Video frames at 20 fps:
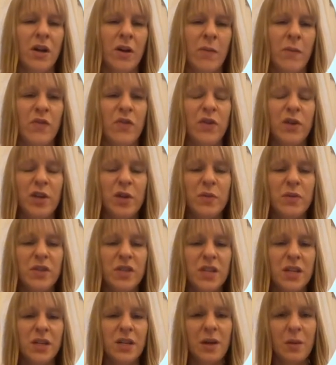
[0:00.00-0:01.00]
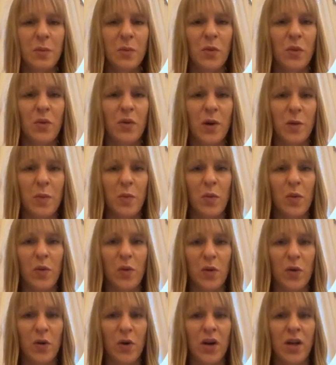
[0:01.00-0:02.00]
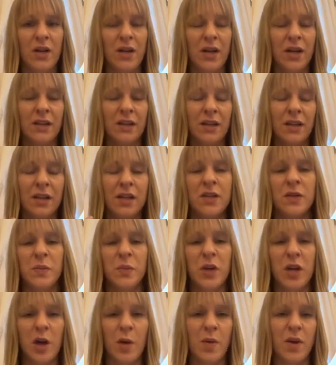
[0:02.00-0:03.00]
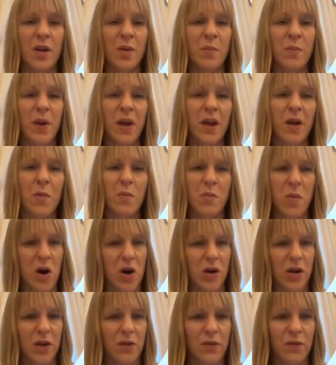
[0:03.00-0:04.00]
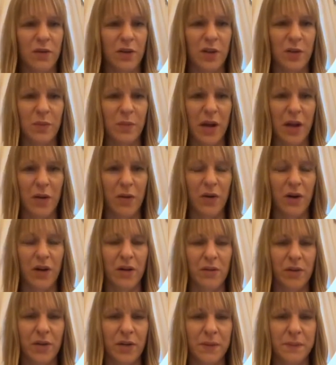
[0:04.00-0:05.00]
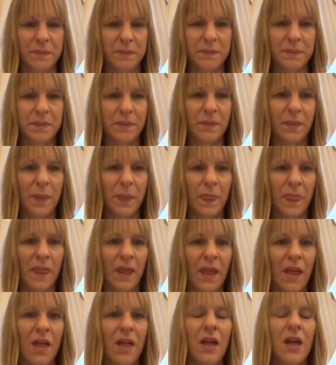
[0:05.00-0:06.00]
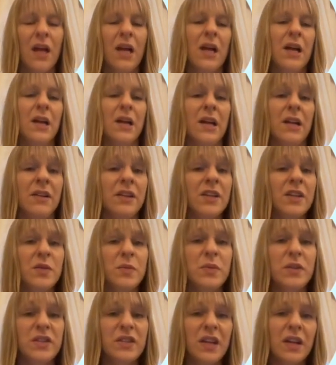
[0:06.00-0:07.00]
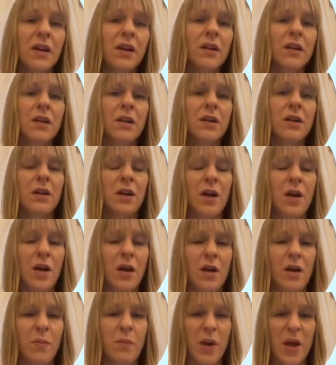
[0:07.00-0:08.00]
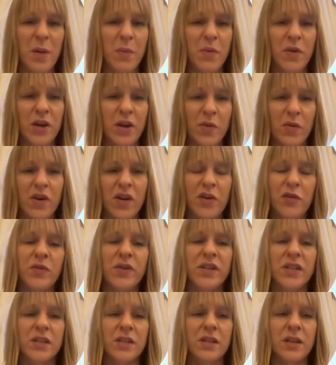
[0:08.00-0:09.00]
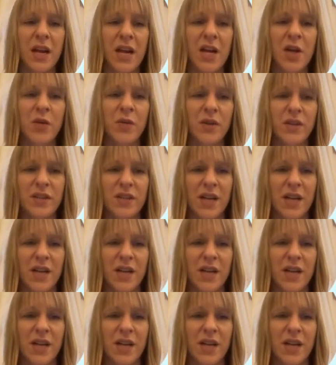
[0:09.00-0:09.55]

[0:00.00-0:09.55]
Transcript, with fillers: so you will see that more and more, like there is becoming a bigger market for these microalgae. In this particular uh, paper, they were interested in aqueous